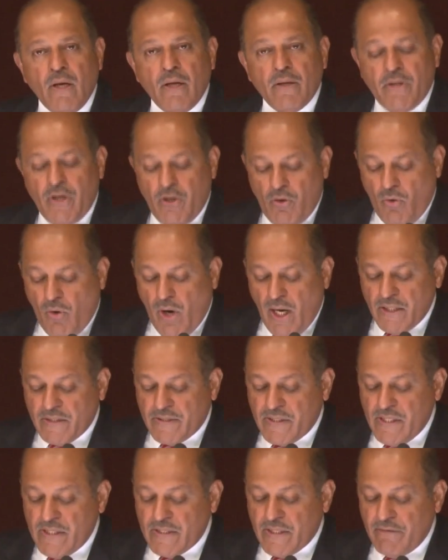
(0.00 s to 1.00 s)
The
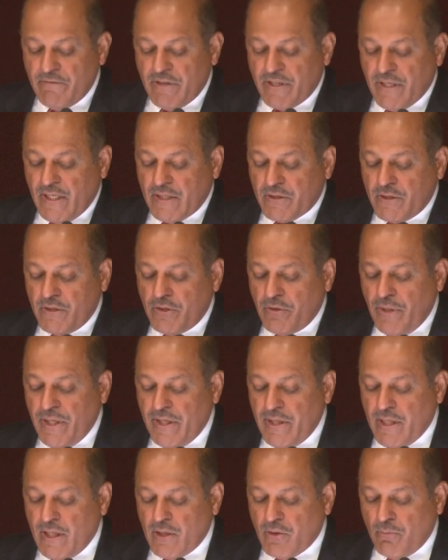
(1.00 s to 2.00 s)
OIC's invitation to
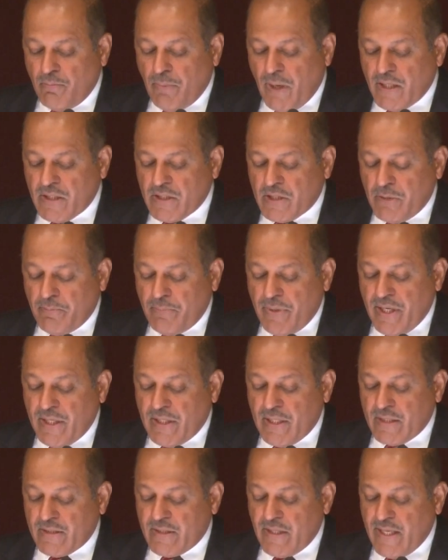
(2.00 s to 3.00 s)
India to
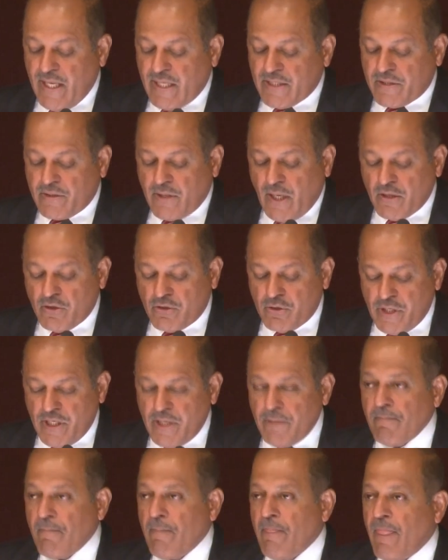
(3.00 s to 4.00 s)
participate as the guest
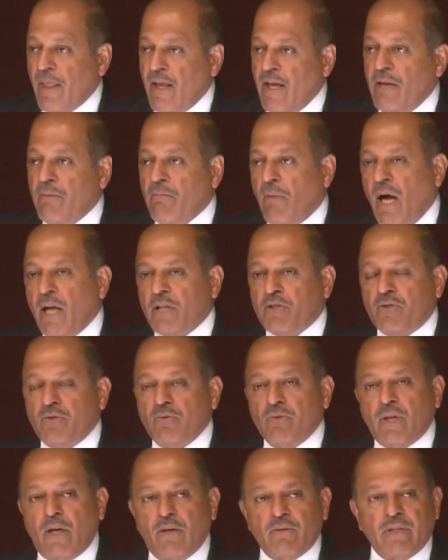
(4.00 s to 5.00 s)
country in March
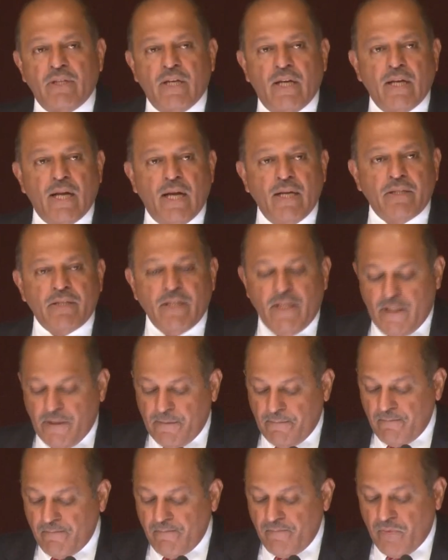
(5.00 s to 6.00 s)

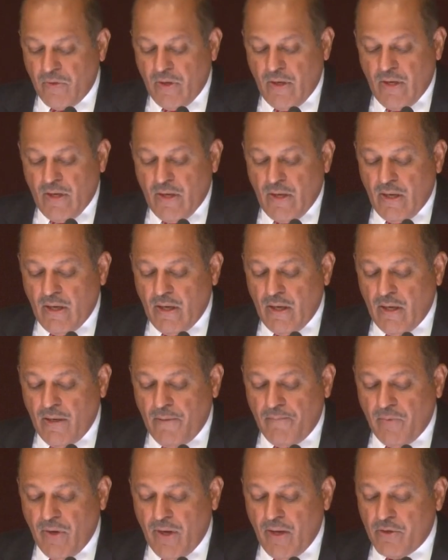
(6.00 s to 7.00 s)
2019
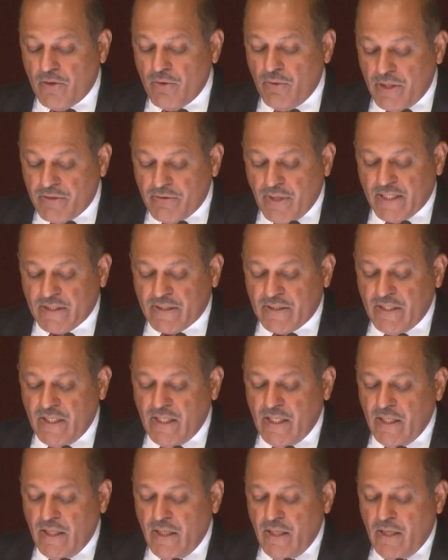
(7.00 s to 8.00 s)
to address
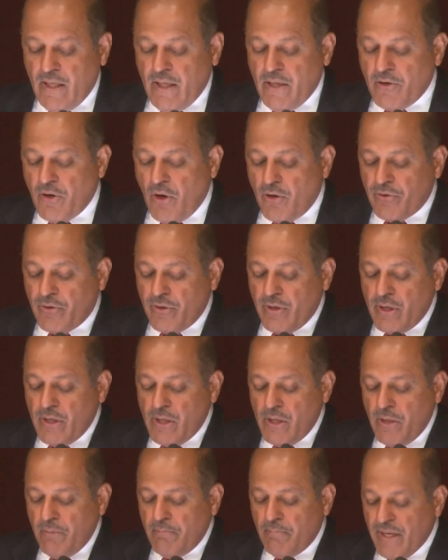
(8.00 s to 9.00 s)
the inaugural
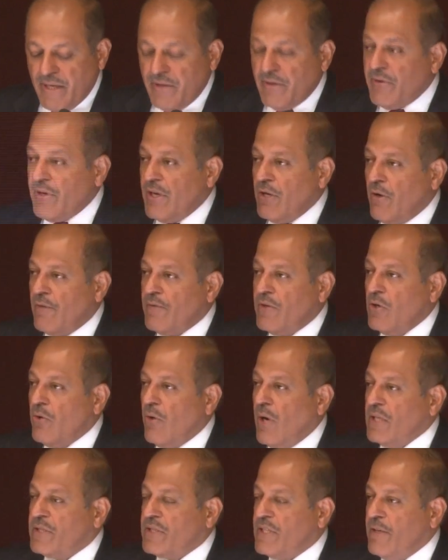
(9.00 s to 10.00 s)
plenary of the
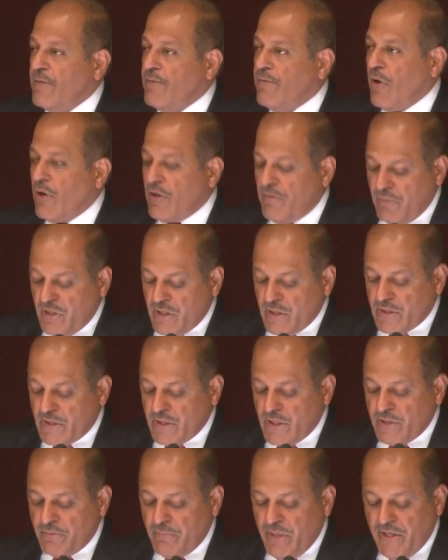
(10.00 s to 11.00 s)
OIC Foreign
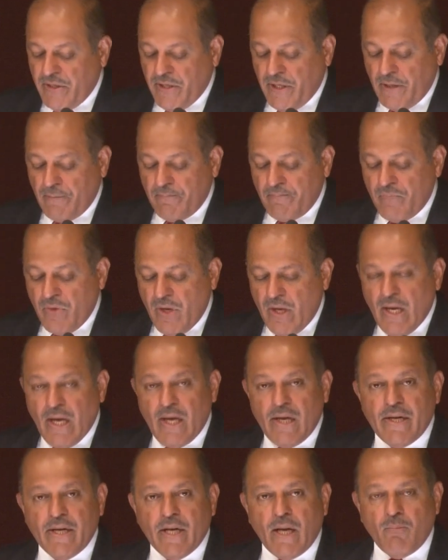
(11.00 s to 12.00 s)
Ministers meeting
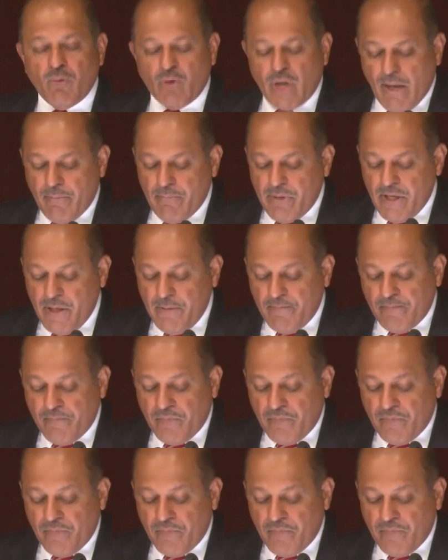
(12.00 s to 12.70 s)
held in Abu Dhabi